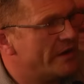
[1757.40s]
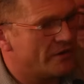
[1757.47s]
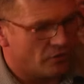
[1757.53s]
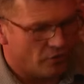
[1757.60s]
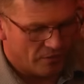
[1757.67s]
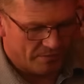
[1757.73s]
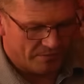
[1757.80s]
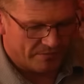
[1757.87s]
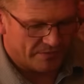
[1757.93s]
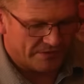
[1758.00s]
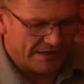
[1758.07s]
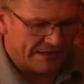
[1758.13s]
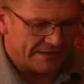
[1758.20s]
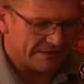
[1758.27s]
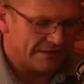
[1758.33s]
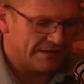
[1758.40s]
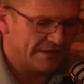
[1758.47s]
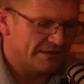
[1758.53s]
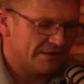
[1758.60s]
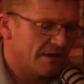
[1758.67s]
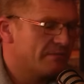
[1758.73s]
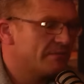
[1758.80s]
way of coping with that in
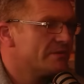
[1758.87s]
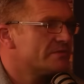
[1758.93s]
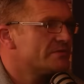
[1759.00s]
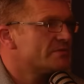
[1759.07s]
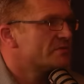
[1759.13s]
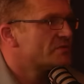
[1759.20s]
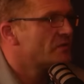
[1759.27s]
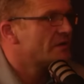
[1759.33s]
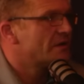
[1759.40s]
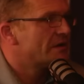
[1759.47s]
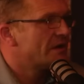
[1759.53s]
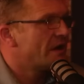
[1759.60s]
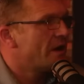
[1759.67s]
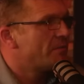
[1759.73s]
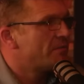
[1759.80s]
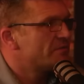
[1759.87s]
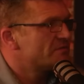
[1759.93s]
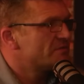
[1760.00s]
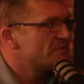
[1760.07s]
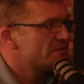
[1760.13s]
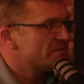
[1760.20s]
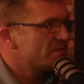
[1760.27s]
the end, Tommy, was just going on the
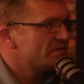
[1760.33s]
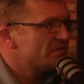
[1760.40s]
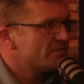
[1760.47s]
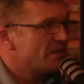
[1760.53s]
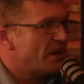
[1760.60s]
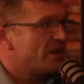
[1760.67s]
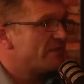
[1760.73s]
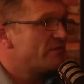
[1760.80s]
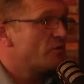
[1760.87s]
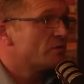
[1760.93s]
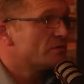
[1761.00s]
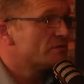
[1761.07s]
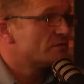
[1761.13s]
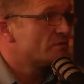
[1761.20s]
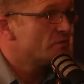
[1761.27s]
hop, just uh, not even going